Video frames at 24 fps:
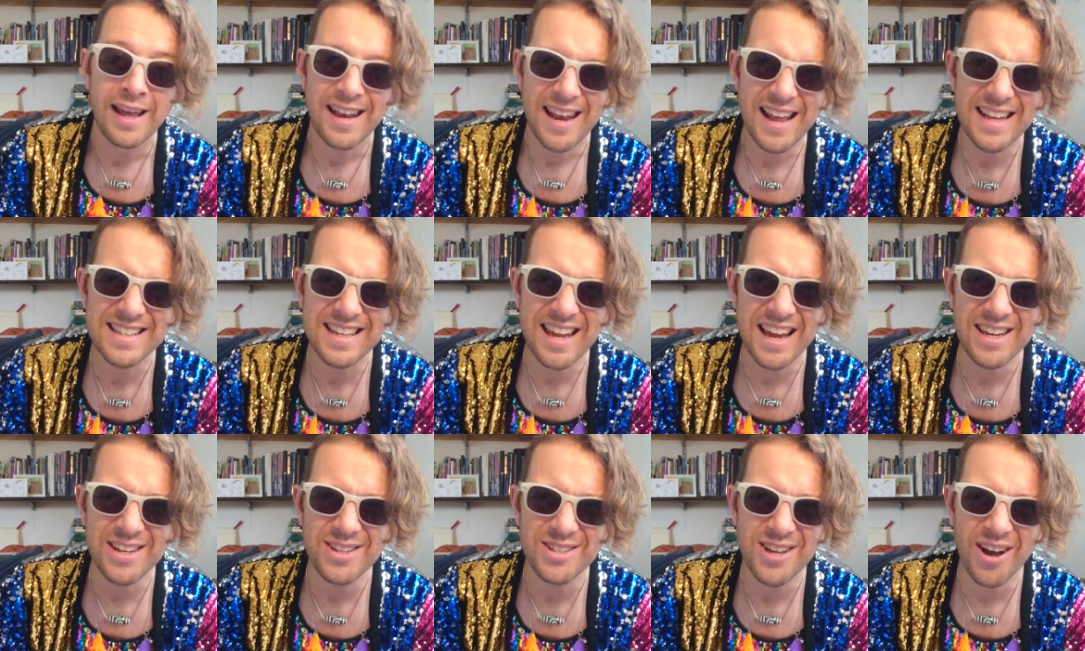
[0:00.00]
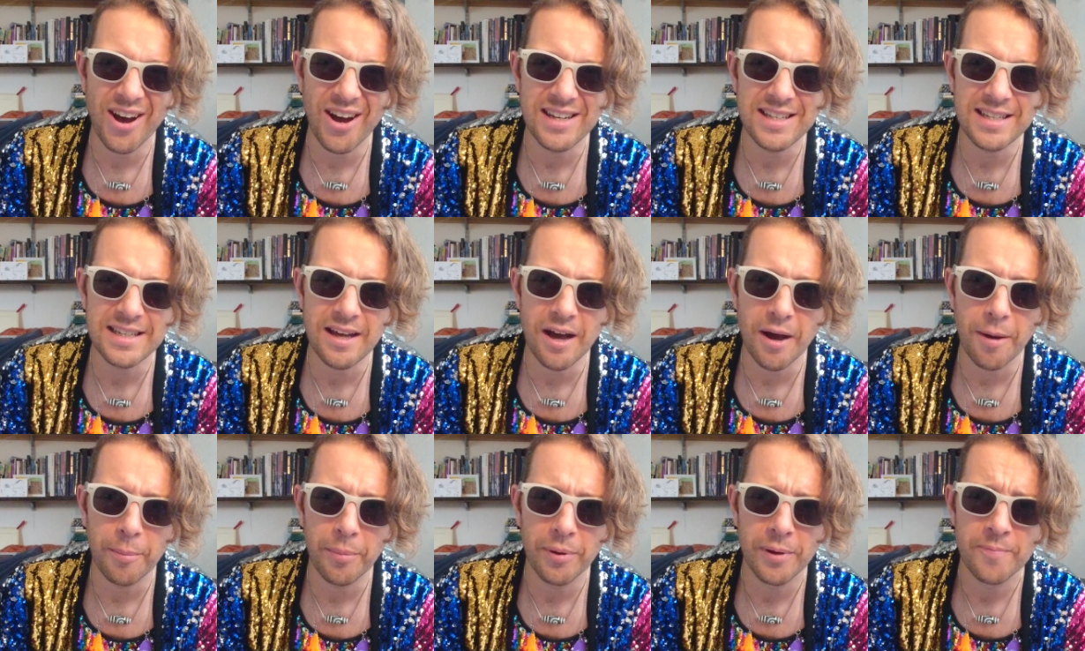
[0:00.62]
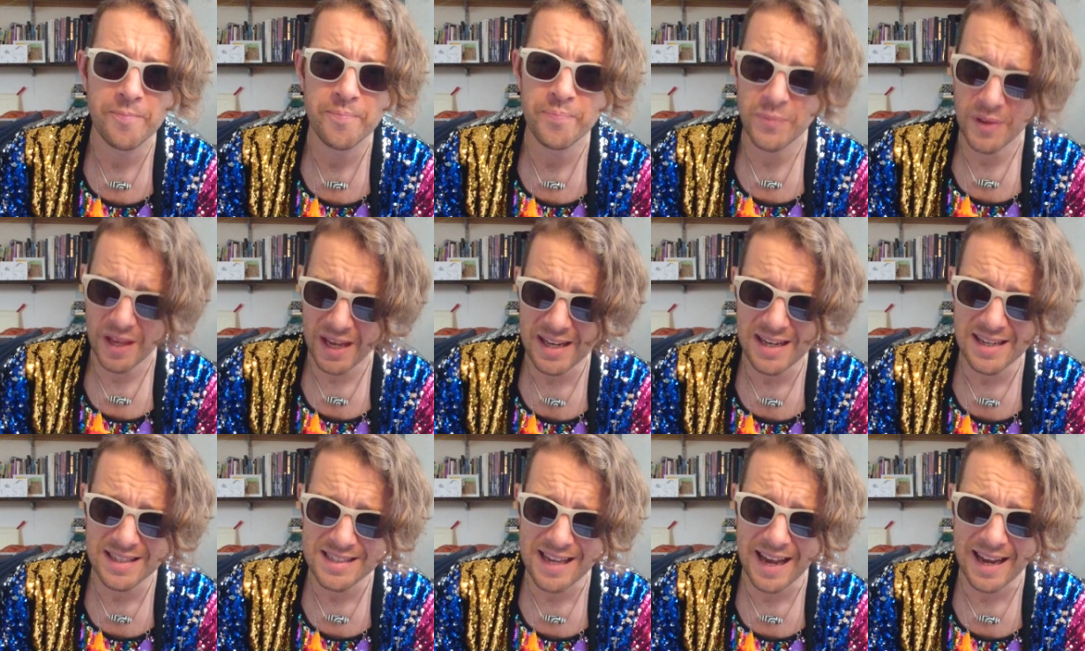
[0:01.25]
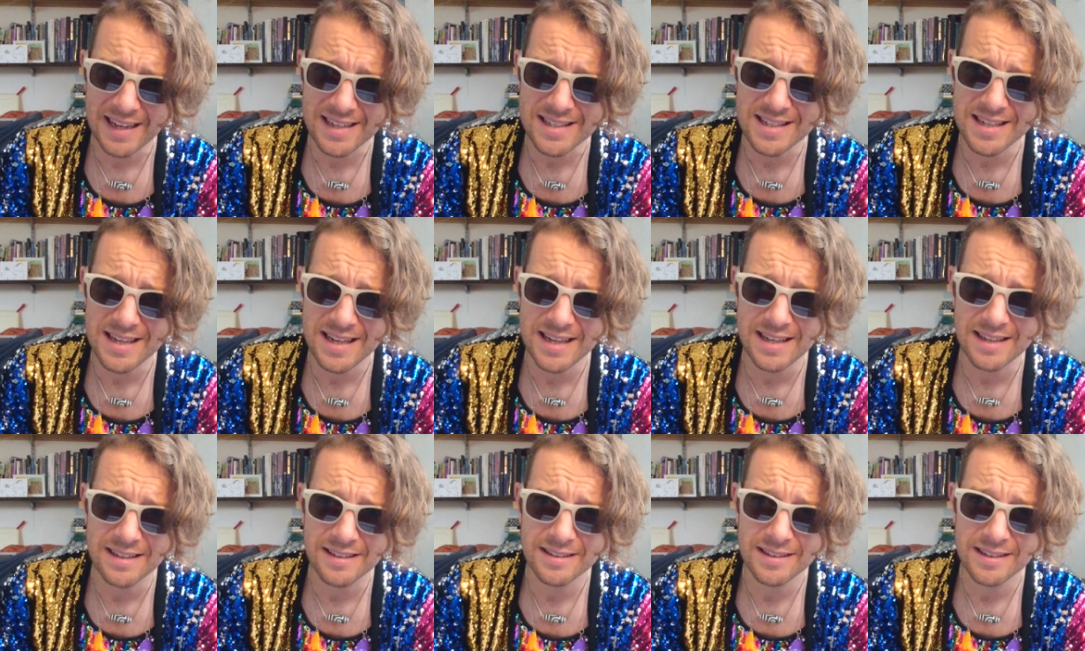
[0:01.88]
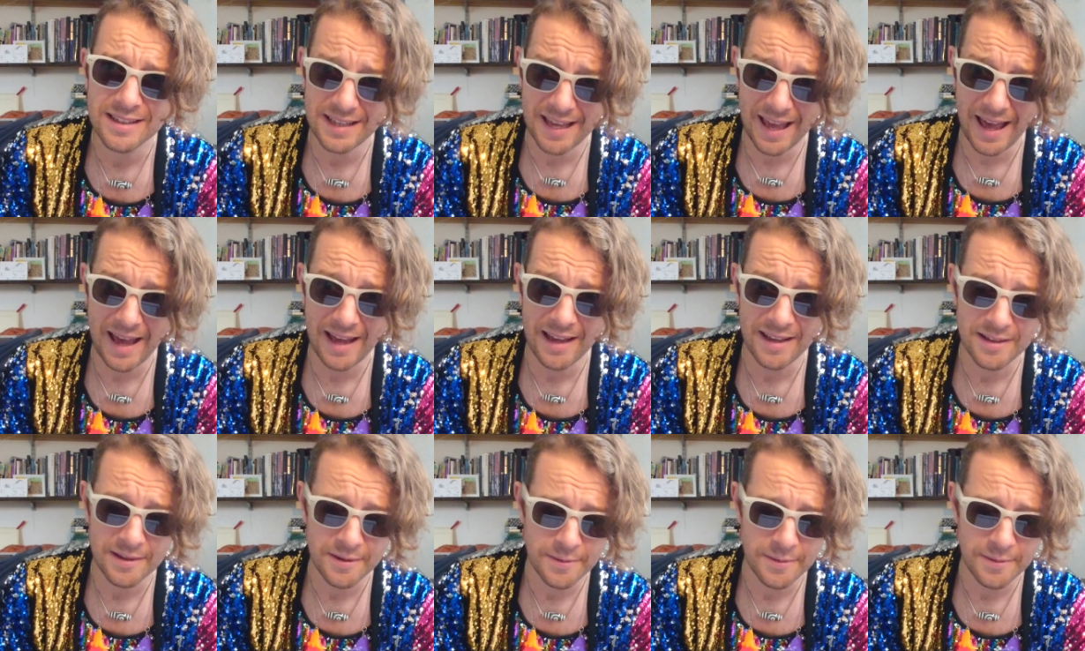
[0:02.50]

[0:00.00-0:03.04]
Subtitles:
Let's get you tidied up, in a taxi, yeah?